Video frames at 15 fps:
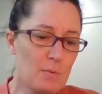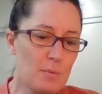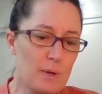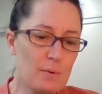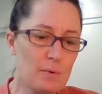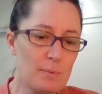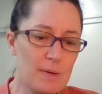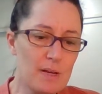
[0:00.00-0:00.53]
We
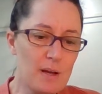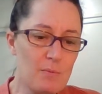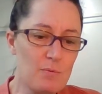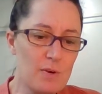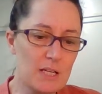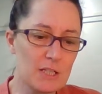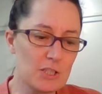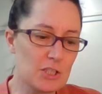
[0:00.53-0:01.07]
will become
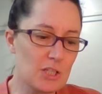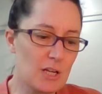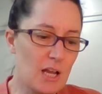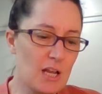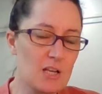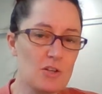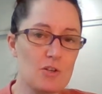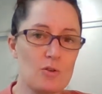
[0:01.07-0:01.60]
rich
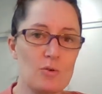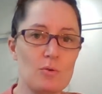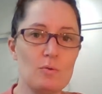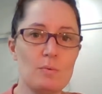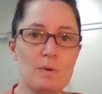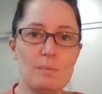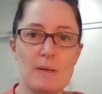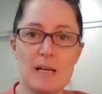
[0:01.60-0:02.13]
and you
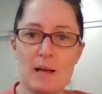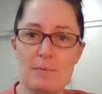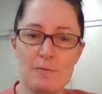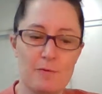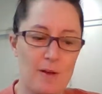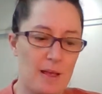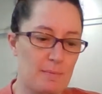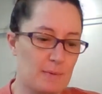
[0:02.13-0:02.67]
will become
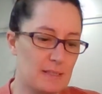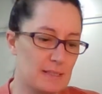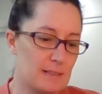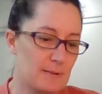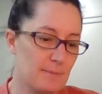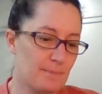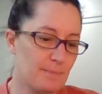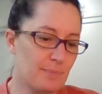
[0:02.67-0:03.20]

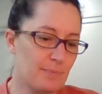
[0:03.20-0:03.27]
famous.